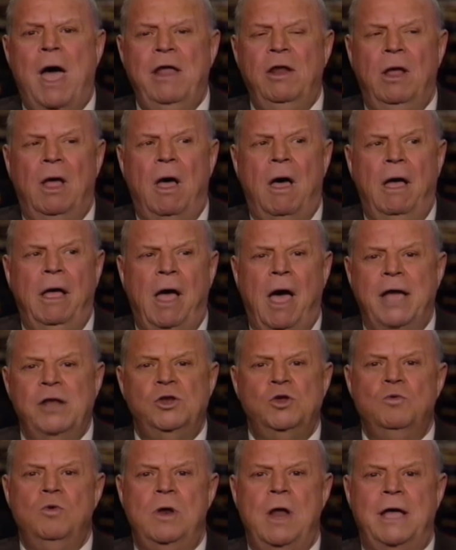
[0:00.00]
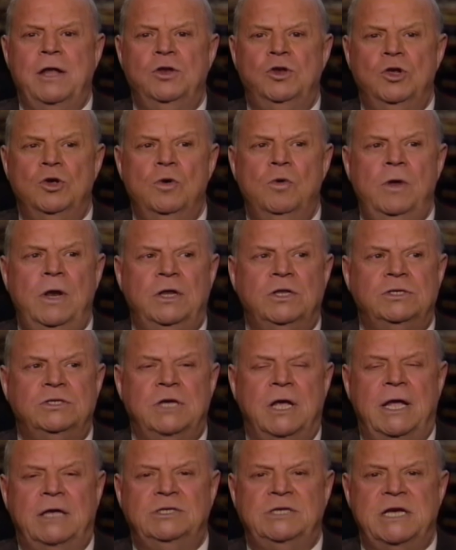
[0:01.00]
I do what I do, and
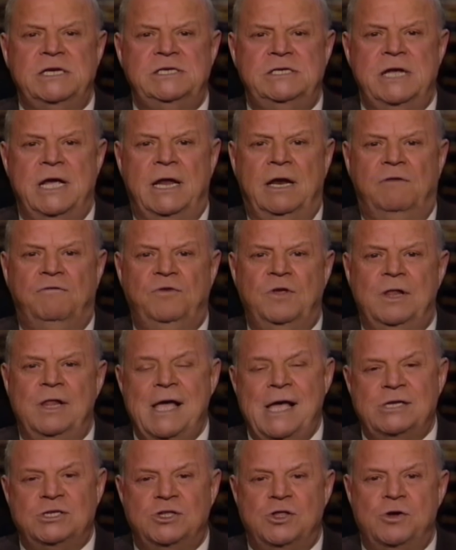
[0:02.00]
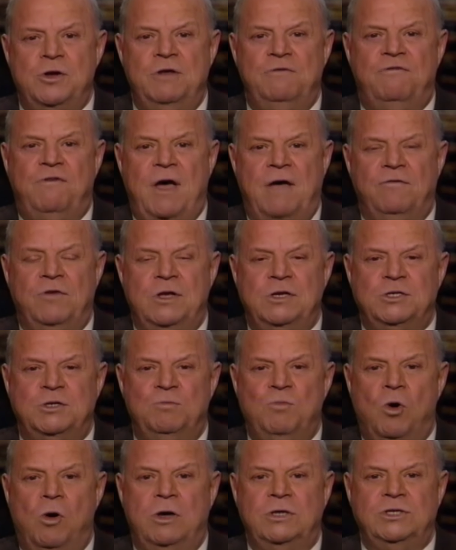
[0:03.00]
it's, as I said, if you last 35 years
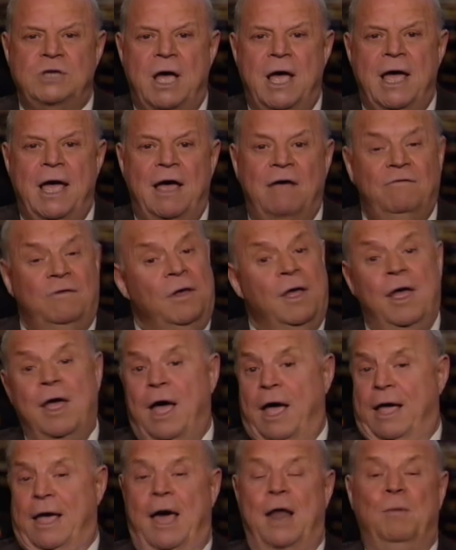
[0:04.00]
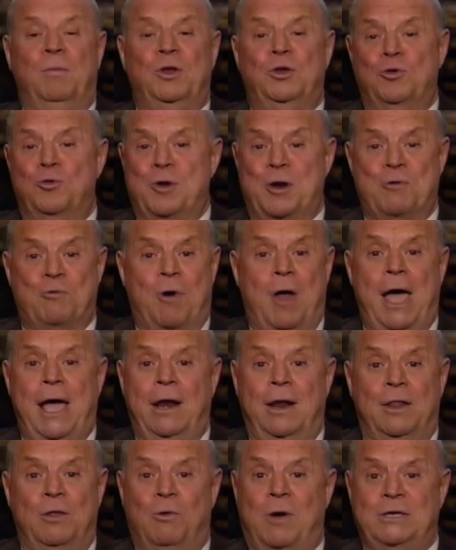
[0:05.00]
and more as I have, I got to be doing it
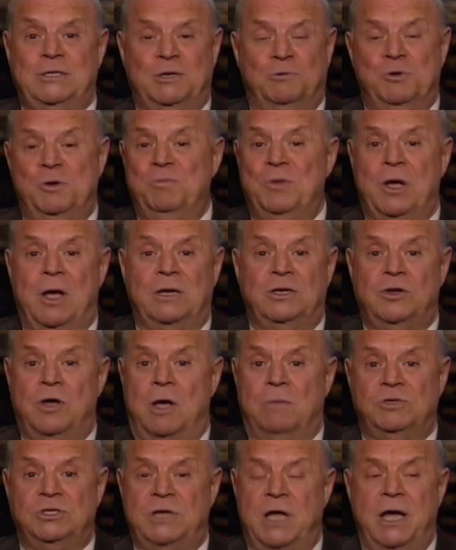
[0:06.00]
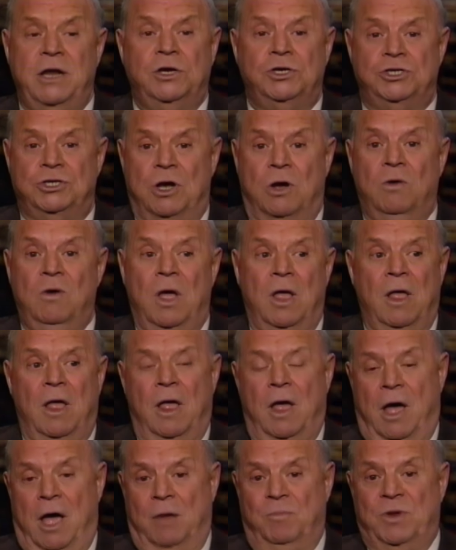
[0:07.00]
right, otherwise I wouldn't be on Tom Snyder's show.
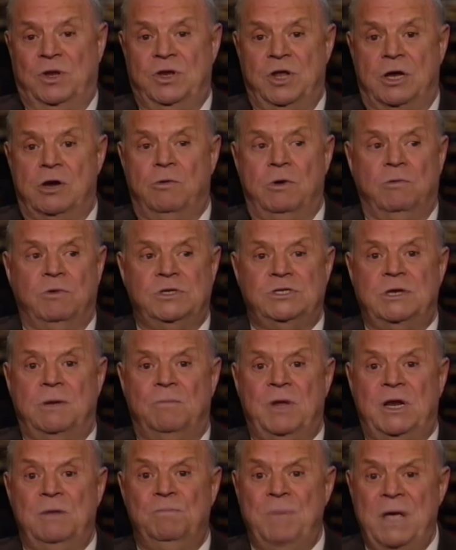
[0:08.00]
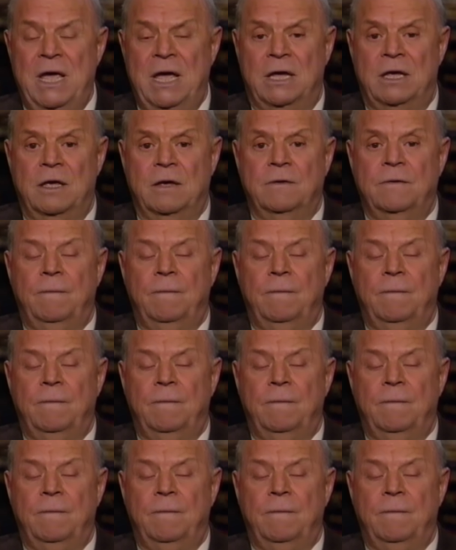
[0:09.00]
I'd be dickering with somebody big.